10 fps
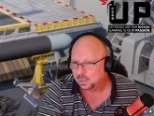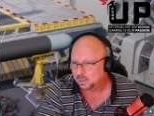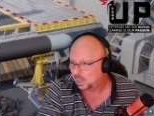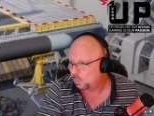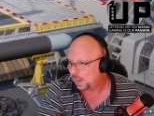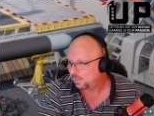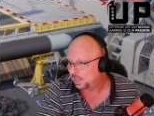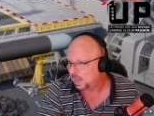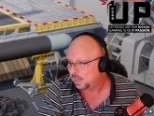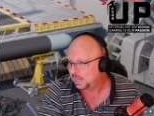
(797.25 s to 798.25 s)
Hey, we haven't
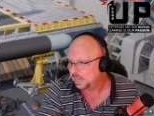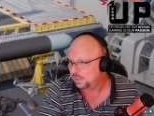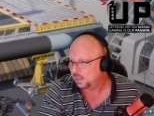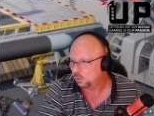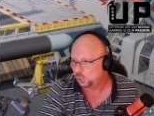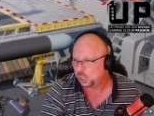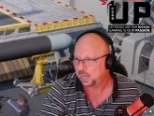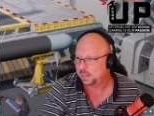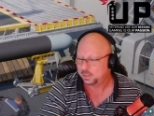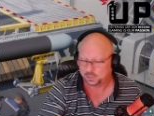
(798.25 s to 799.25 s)
gotten any of those yet.
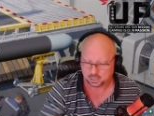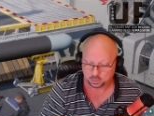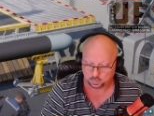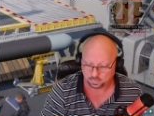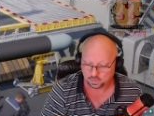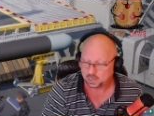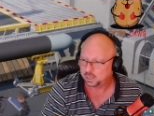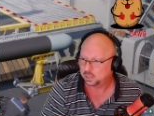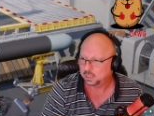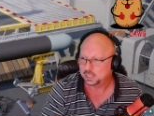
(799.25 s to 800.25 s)
So very
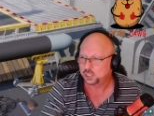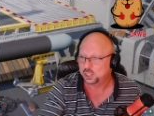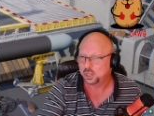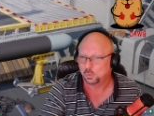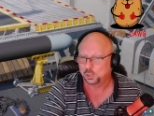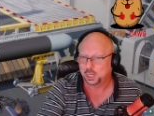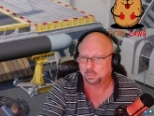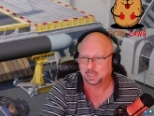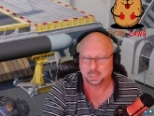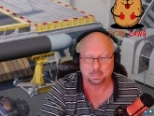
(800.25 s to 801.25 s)
good. Let's just don't
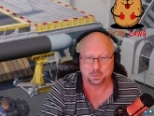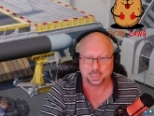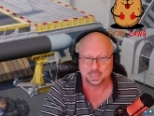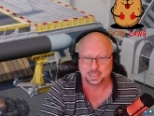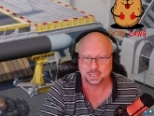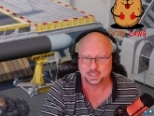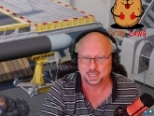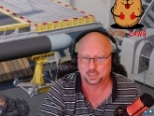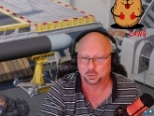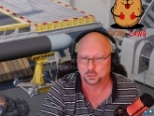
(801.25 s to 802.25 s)
double up on any of these
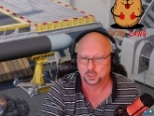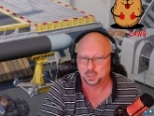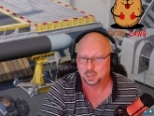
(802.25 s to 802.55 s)
signals.